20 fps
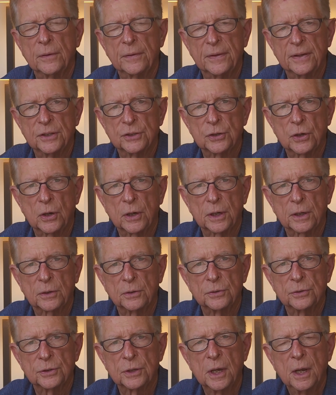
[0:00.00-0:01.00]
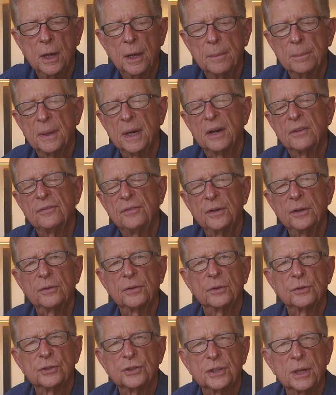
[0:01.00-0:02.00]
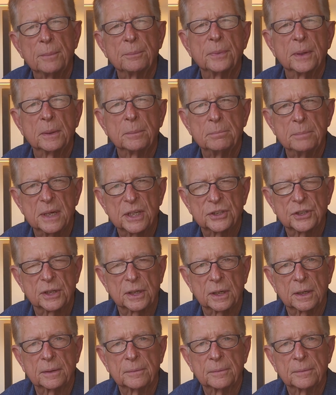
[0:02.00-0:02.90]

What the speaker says: of these articles, but I feel there's something missing.